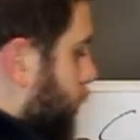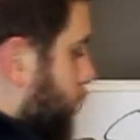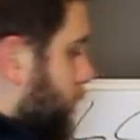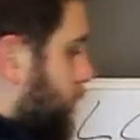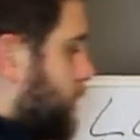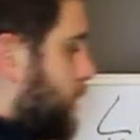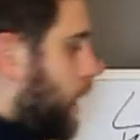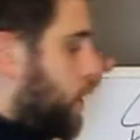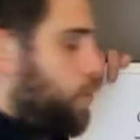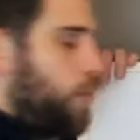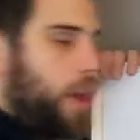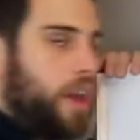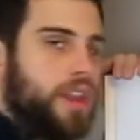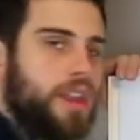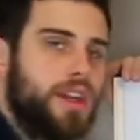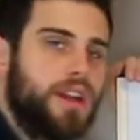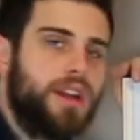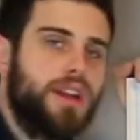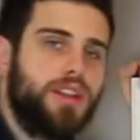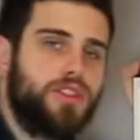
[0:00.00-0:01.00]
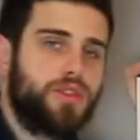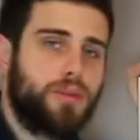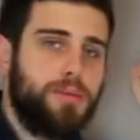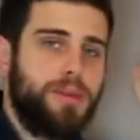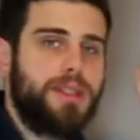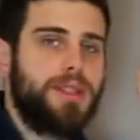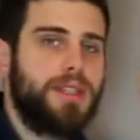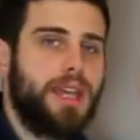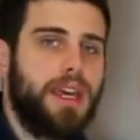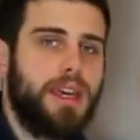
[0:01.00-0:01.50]
Start right here. It's a
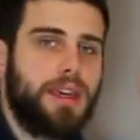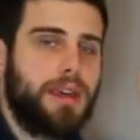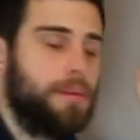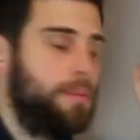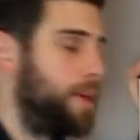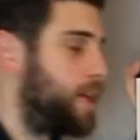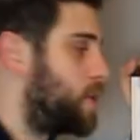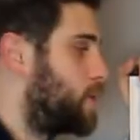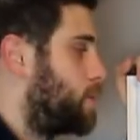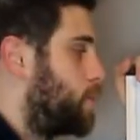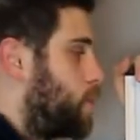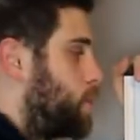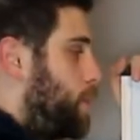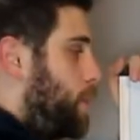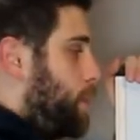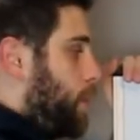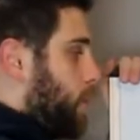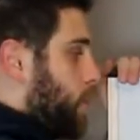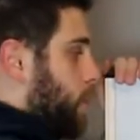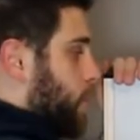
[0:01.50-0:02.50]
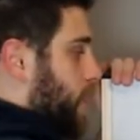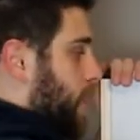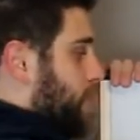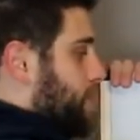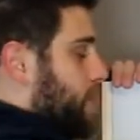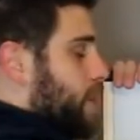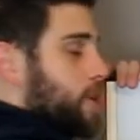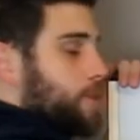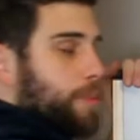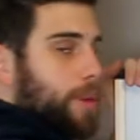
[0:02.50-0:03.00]
mistake because most people don't
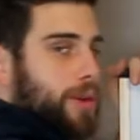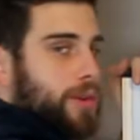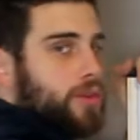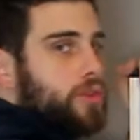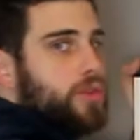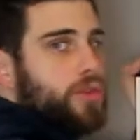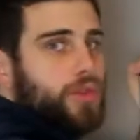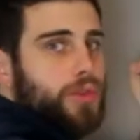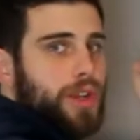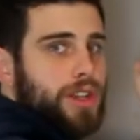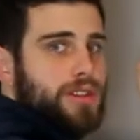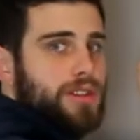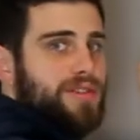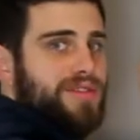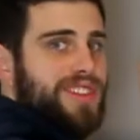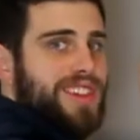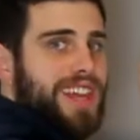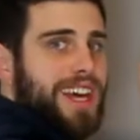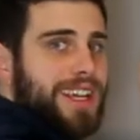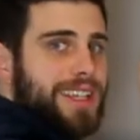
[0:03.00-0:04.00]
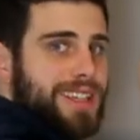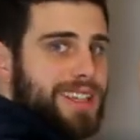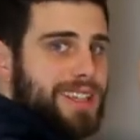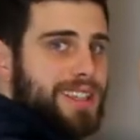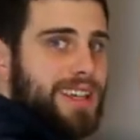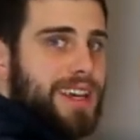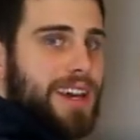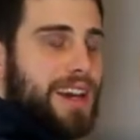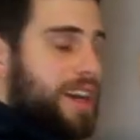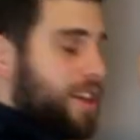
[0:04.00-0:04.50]
have the experience to create something like
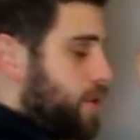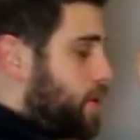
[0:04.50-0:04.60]
this.